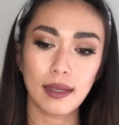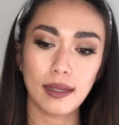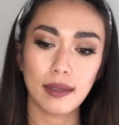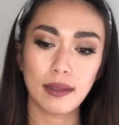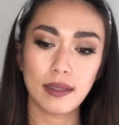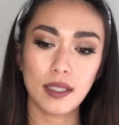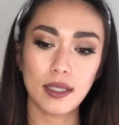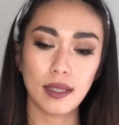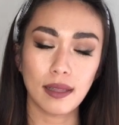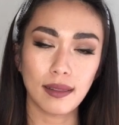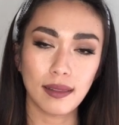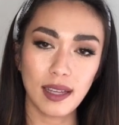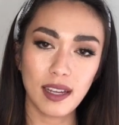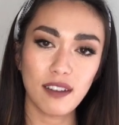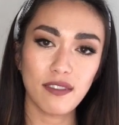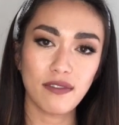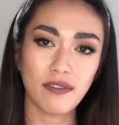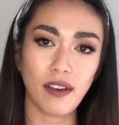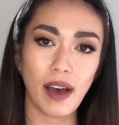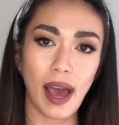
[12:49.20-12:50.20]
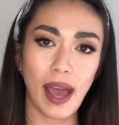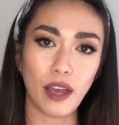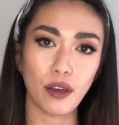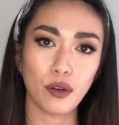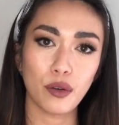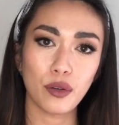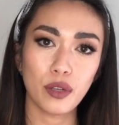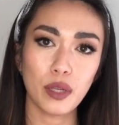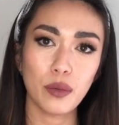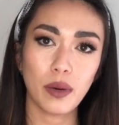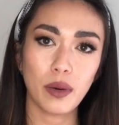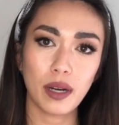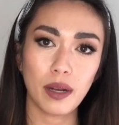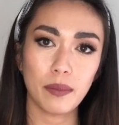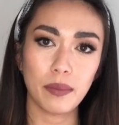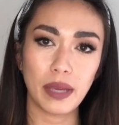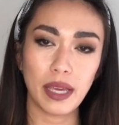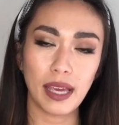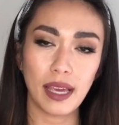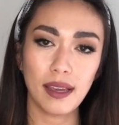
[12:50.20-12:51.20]
solidify who you want to
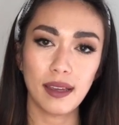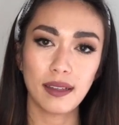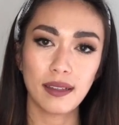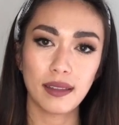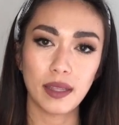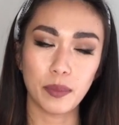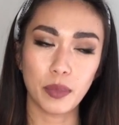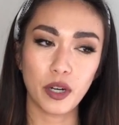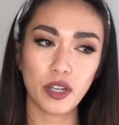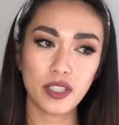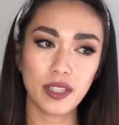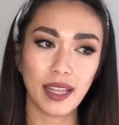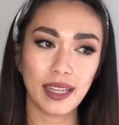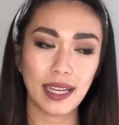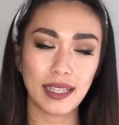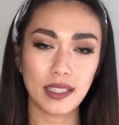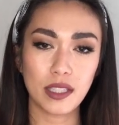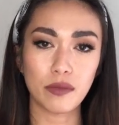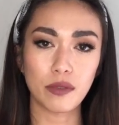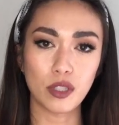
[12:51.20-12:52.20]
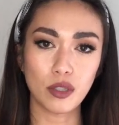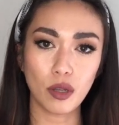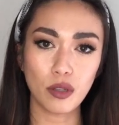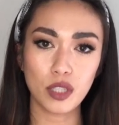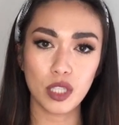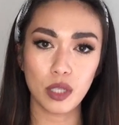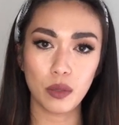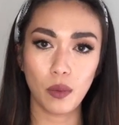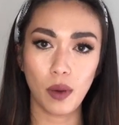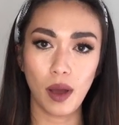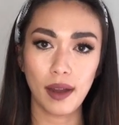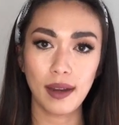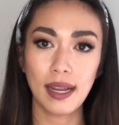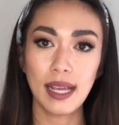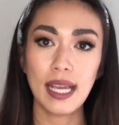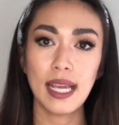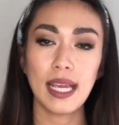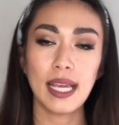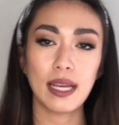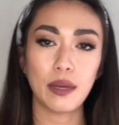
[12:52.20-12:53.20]
be, the person that gets the results you want
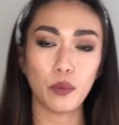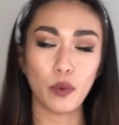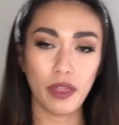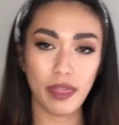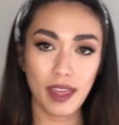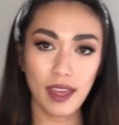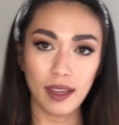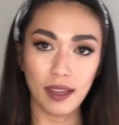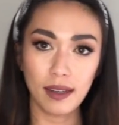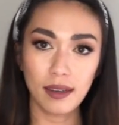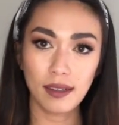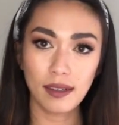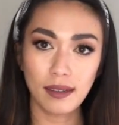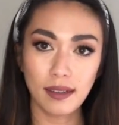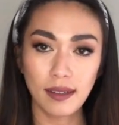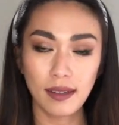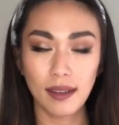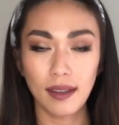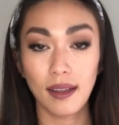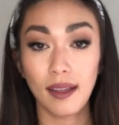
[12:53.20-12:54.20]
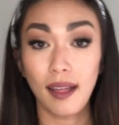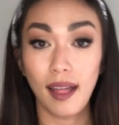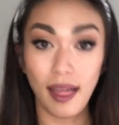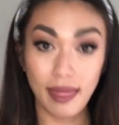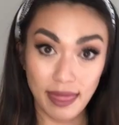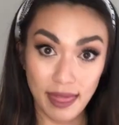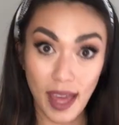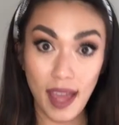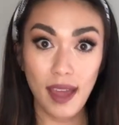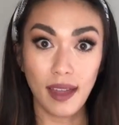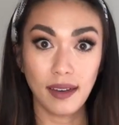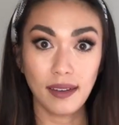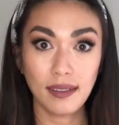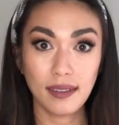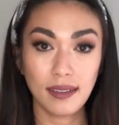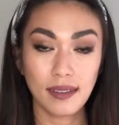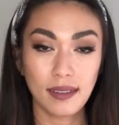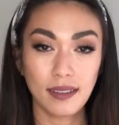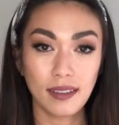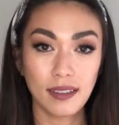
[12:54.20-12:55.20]
within, and then
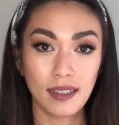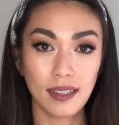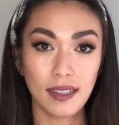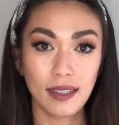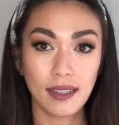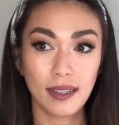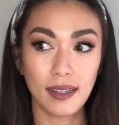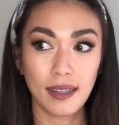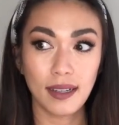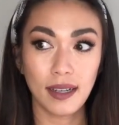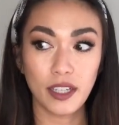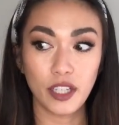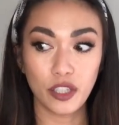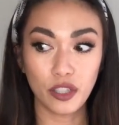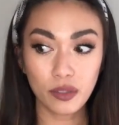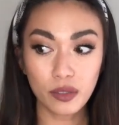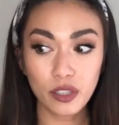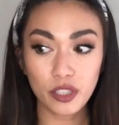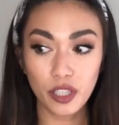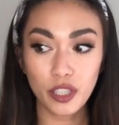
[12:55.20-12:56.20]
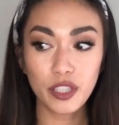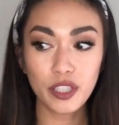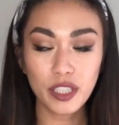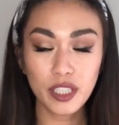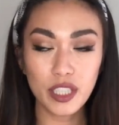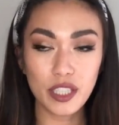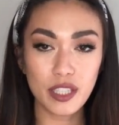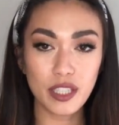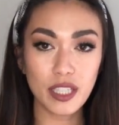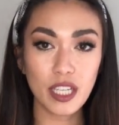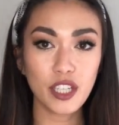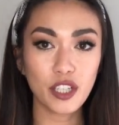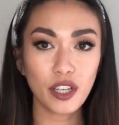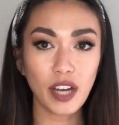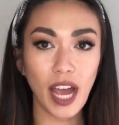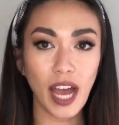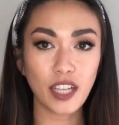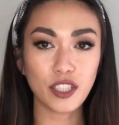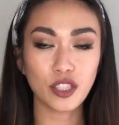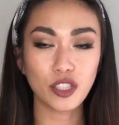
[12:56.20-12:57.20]
you're gonna see your
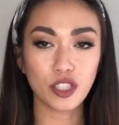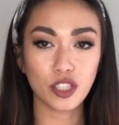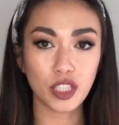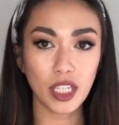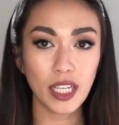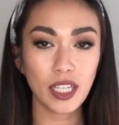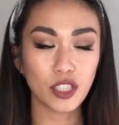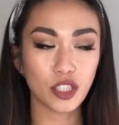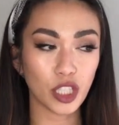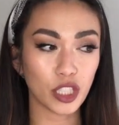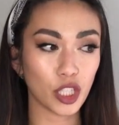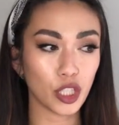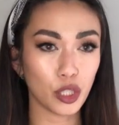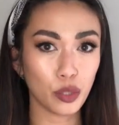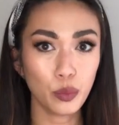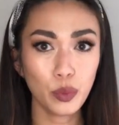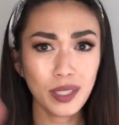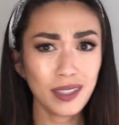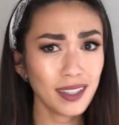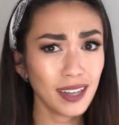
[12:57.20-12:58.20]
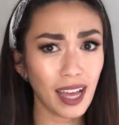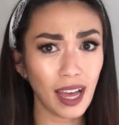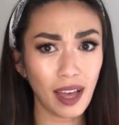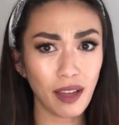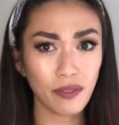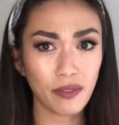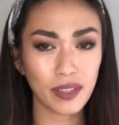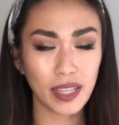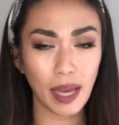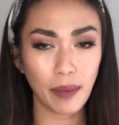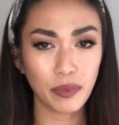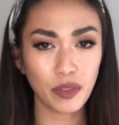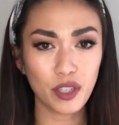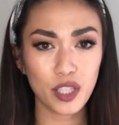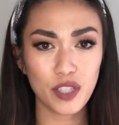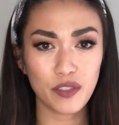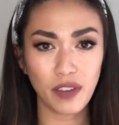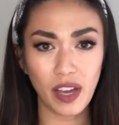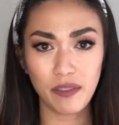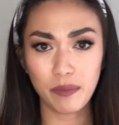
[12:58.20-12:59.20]
actions change. Like, you wouldn't have kept those
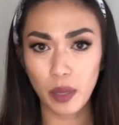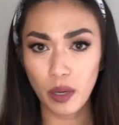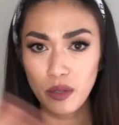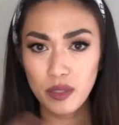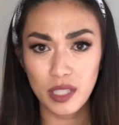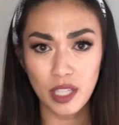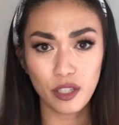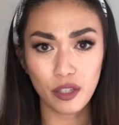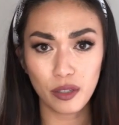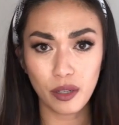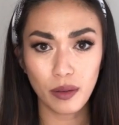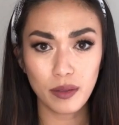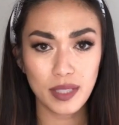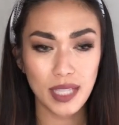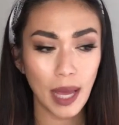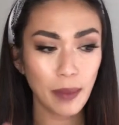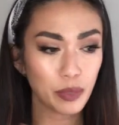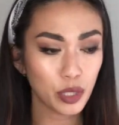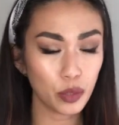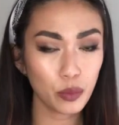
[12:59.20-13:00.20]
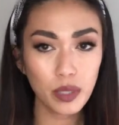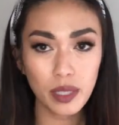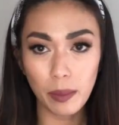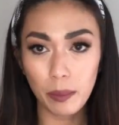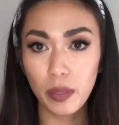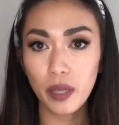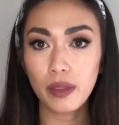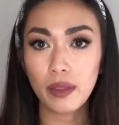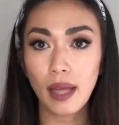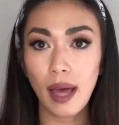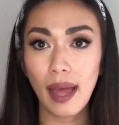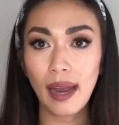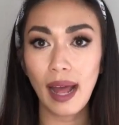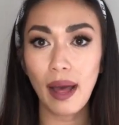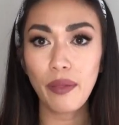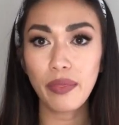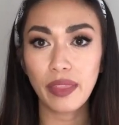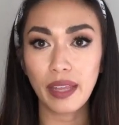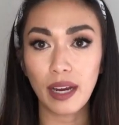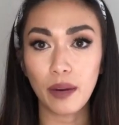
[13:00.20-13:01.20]
5 posts in your notes app. You would have put that
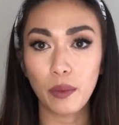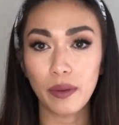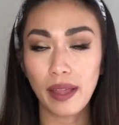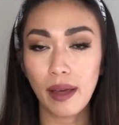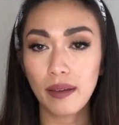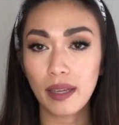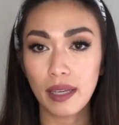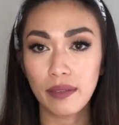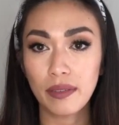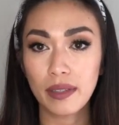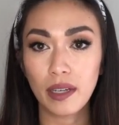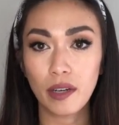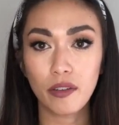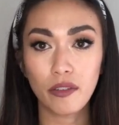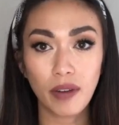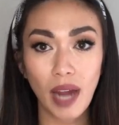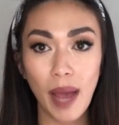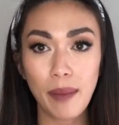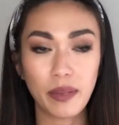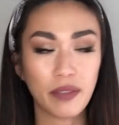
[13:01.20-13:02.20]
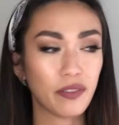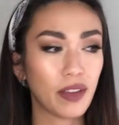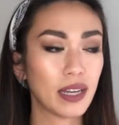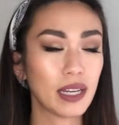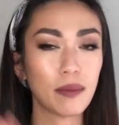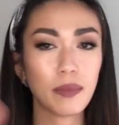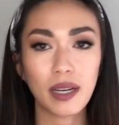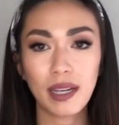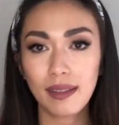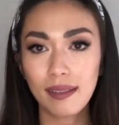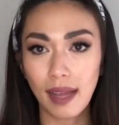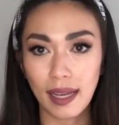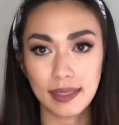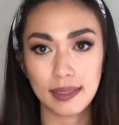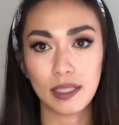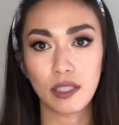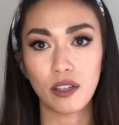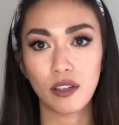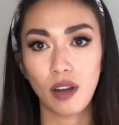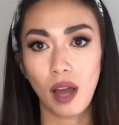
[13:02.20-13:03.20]
out there without giving a crap if anybody liked
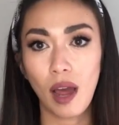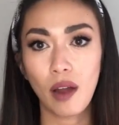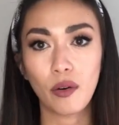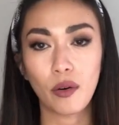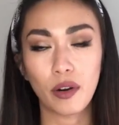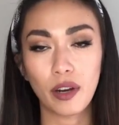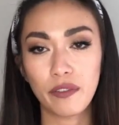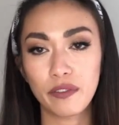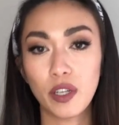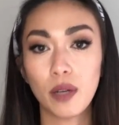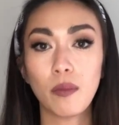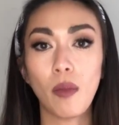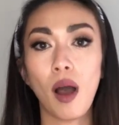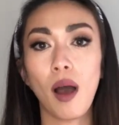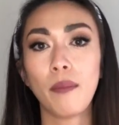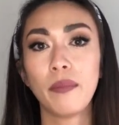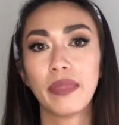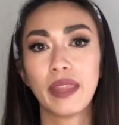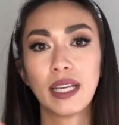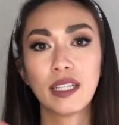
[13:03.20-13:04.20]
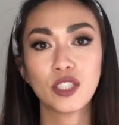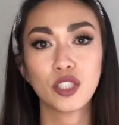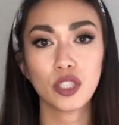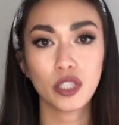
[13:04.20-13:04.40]
it or not, or if your mom thinks you're